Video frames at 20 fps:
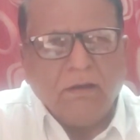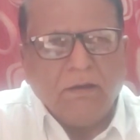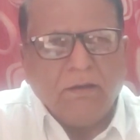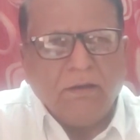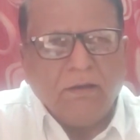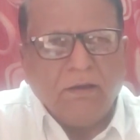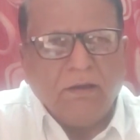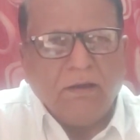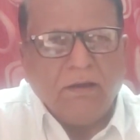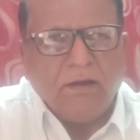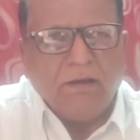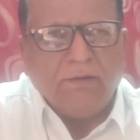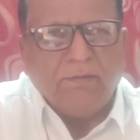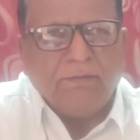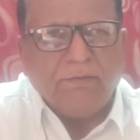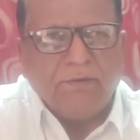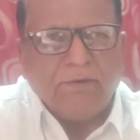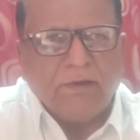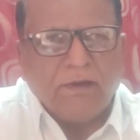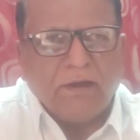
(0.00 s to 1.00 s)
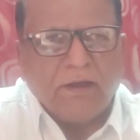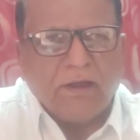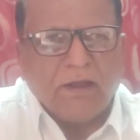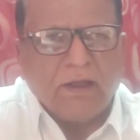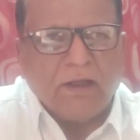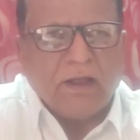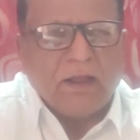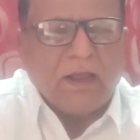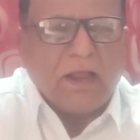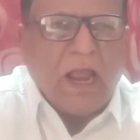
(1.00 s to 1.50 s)
uh,
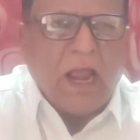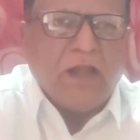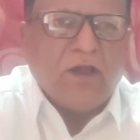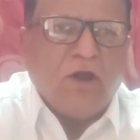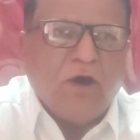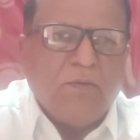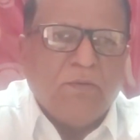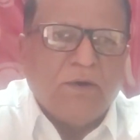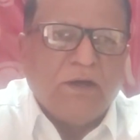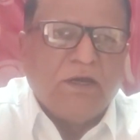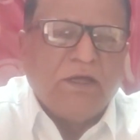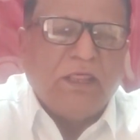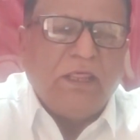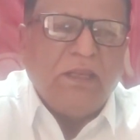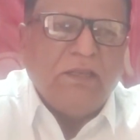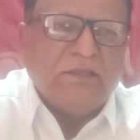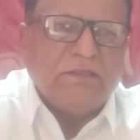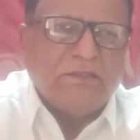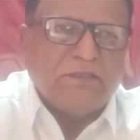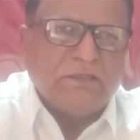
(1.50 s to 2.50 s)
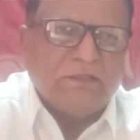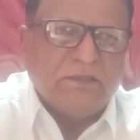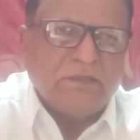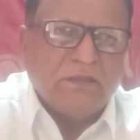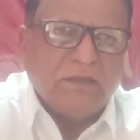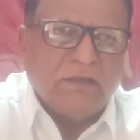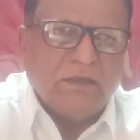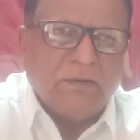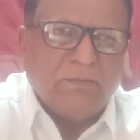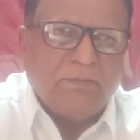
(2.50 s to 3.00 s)
kind of green
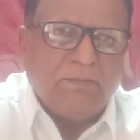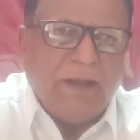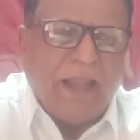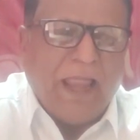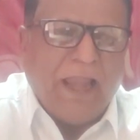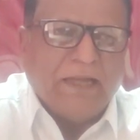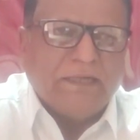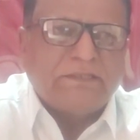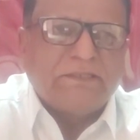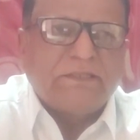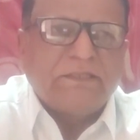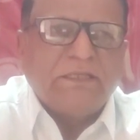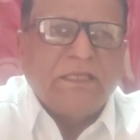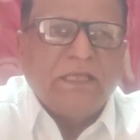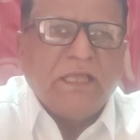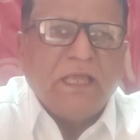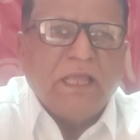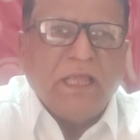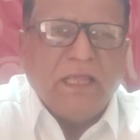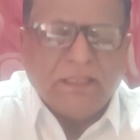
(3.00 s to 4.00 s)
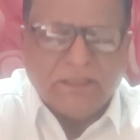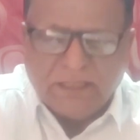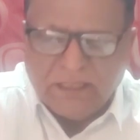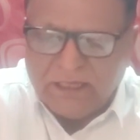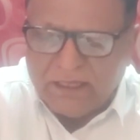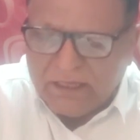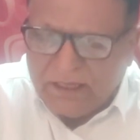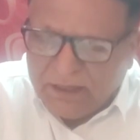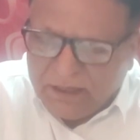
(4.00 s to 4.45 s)
plants in the